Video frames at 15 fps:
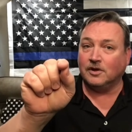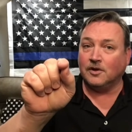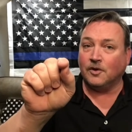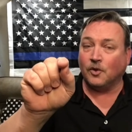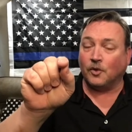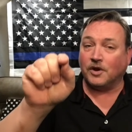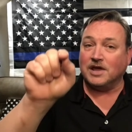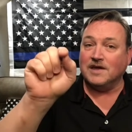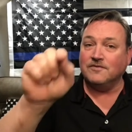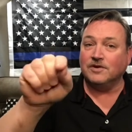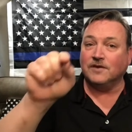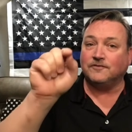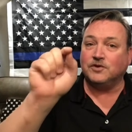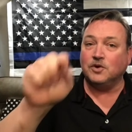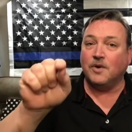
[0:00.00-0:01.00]
or even
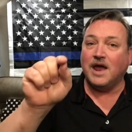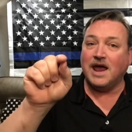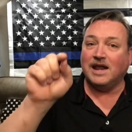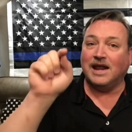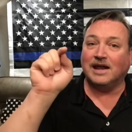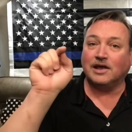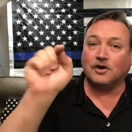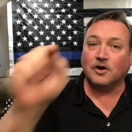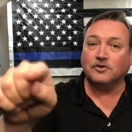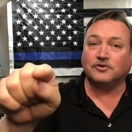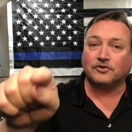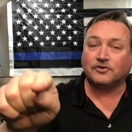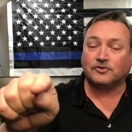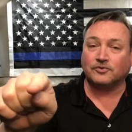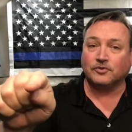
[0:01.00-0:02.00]
if you hit and it
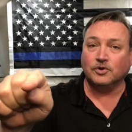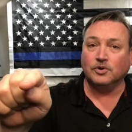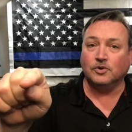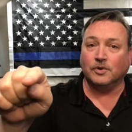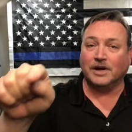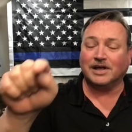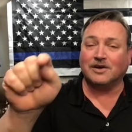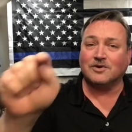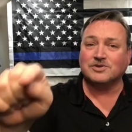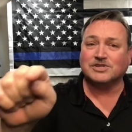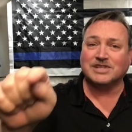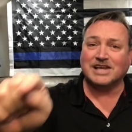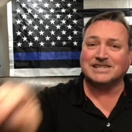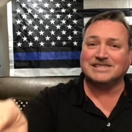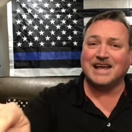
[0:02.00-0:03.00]
goes through and it goes to
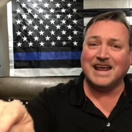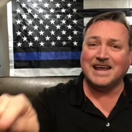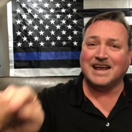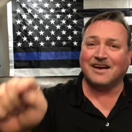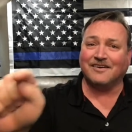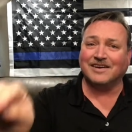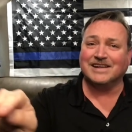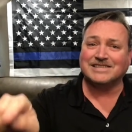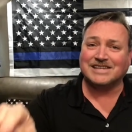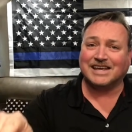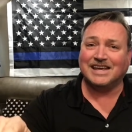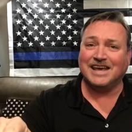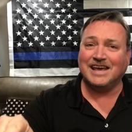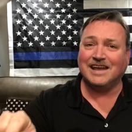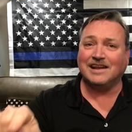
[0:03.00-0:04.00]
that daycare and hits a
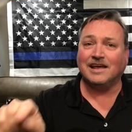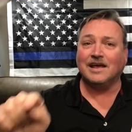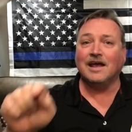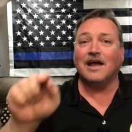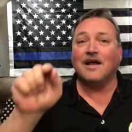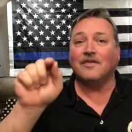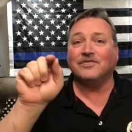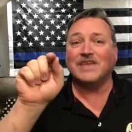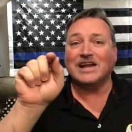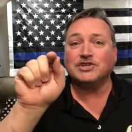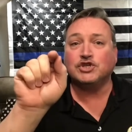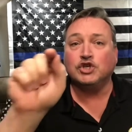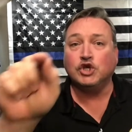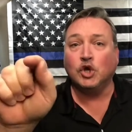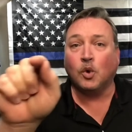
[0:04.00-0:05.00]
kid,
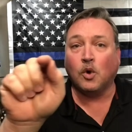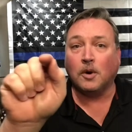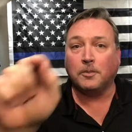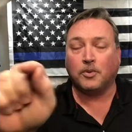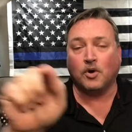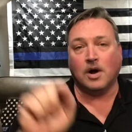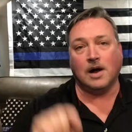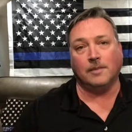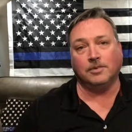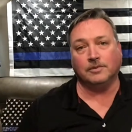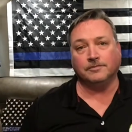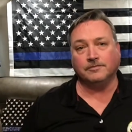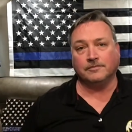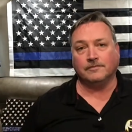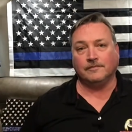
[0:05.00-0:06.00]
that's your problem.
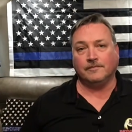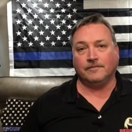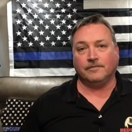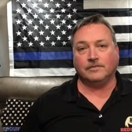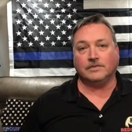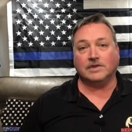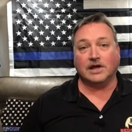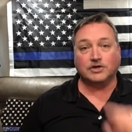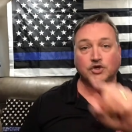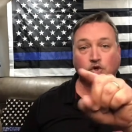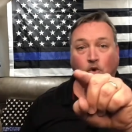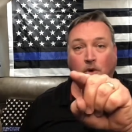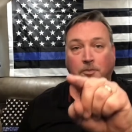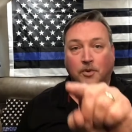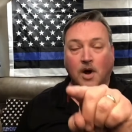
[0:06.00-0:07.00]
That's
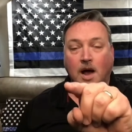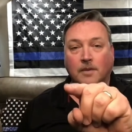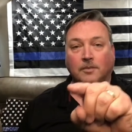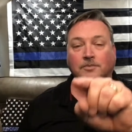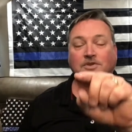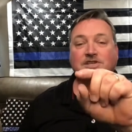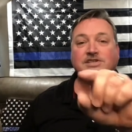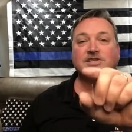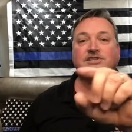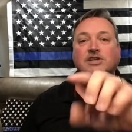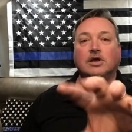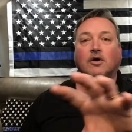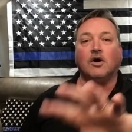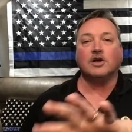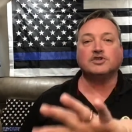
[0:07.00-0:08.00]
your problem. This is
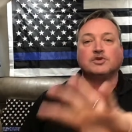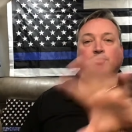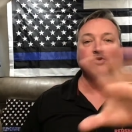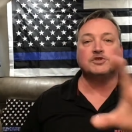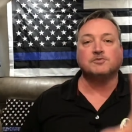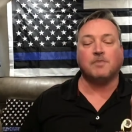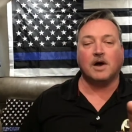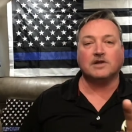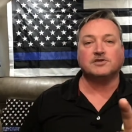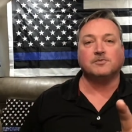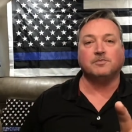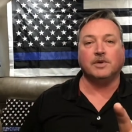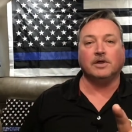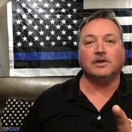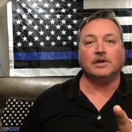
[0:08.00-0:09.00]
the awesome
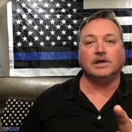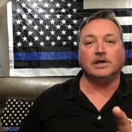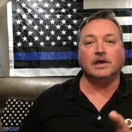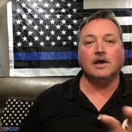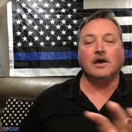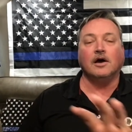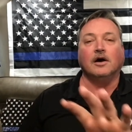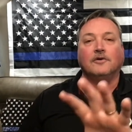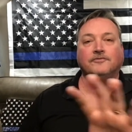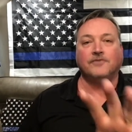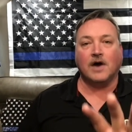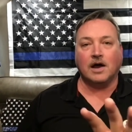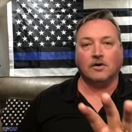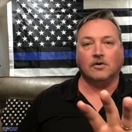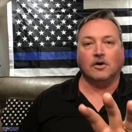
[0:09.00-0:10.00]
responsibility of
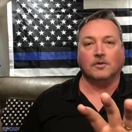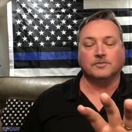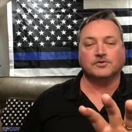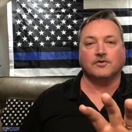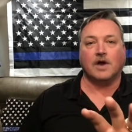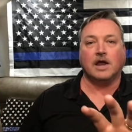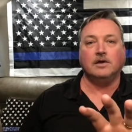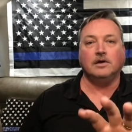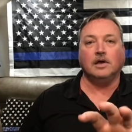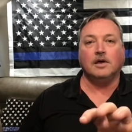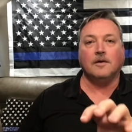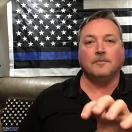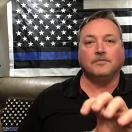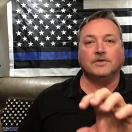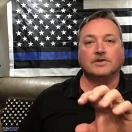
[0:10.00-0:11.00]
firearms, right?
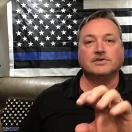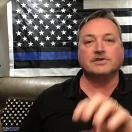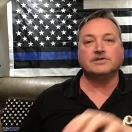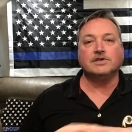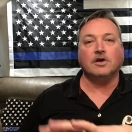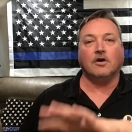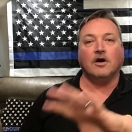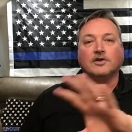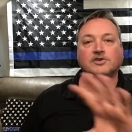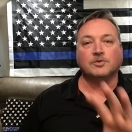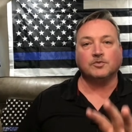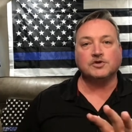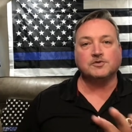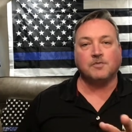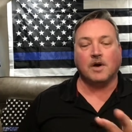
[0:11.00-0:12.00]
This is the
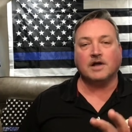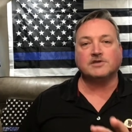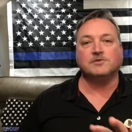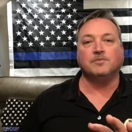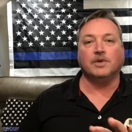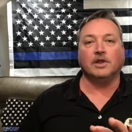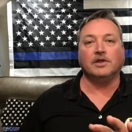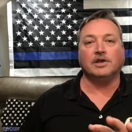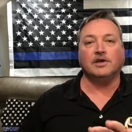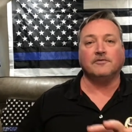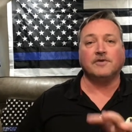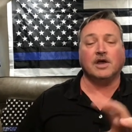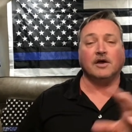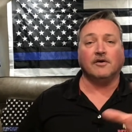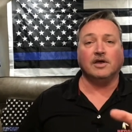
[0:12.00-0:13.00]
awesome responsibility
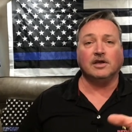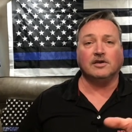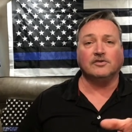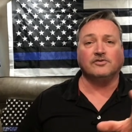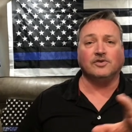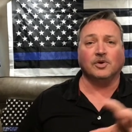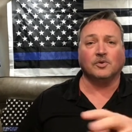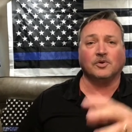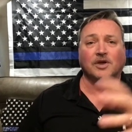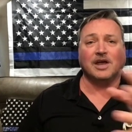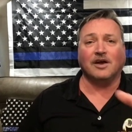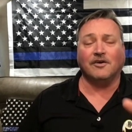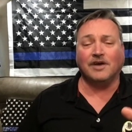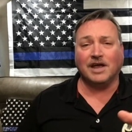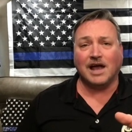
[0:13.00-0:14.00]
of carrying concealed or
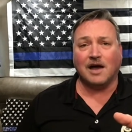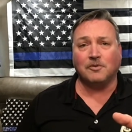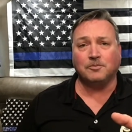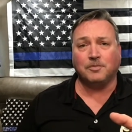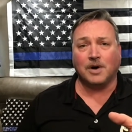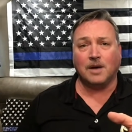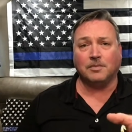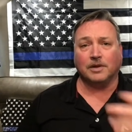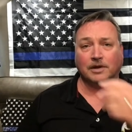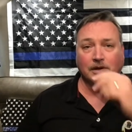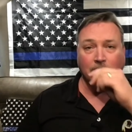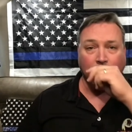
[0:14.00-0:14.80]
carrying out in public.